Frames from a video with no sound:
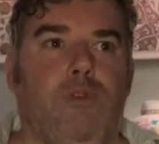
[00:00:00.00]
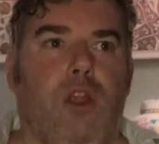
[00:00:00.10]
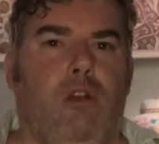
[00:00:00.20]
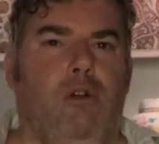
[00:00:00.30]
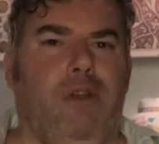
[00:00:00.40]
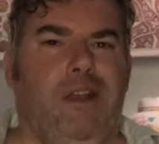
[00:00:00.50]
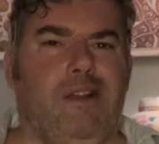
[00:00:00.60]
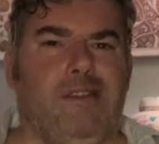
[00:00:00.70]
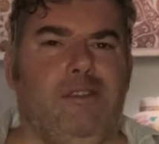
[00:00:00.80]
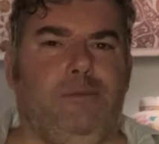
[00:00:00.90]
Oh
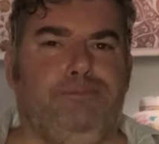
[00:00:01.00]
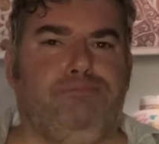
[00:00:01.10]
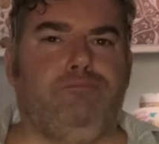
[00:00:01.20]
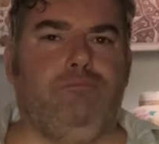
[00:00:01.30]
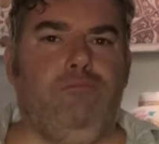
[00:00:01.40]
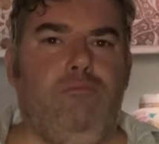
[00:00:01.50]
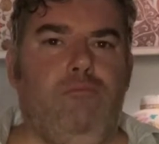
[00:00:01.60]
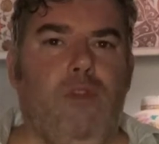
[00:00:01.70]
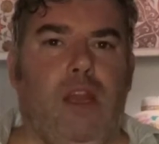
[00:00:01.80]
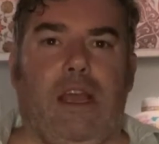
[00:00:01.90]
yes.
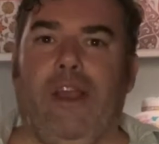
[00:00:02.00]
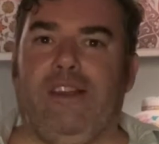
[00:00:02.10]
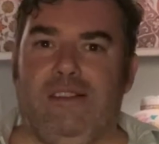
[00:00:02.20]
Now I can